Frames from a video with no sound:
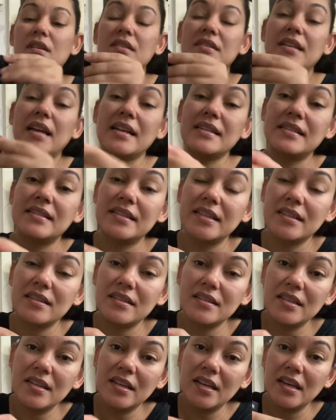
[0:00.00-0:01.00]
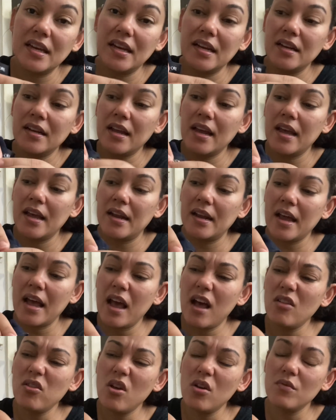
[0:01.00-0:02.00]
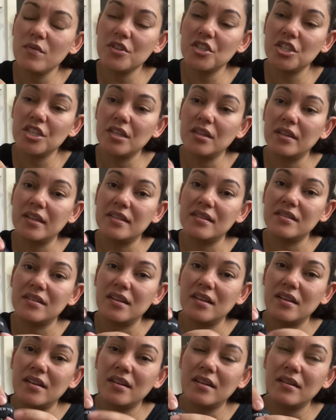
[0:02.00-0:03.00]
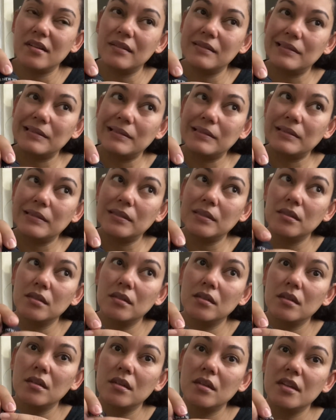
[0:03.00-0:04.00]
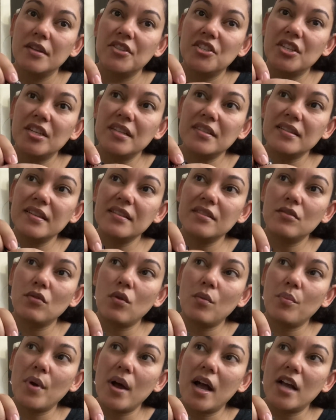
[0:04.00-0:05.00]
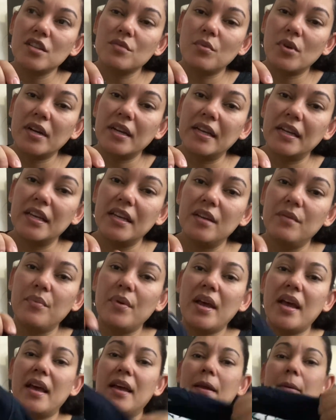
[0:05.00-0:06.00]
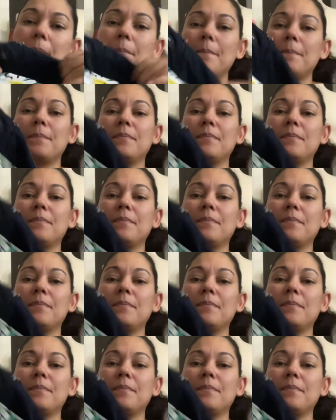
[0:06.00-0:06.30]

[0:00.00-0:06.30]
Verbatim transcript: size 16. And how long was she listed? She is listed on Poshmark and eBay.